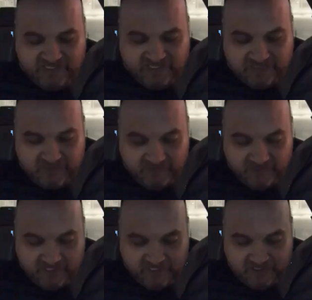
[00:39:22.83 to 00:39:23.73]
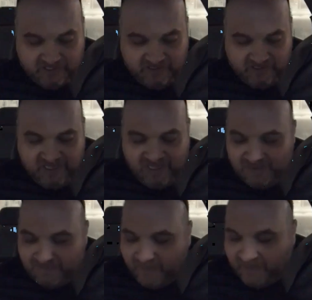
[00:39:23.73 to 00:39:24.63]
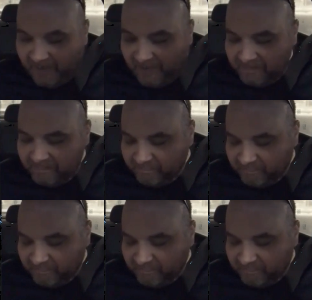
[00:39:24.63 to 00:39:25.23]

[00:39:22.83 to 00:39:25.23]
does smell really good. But um,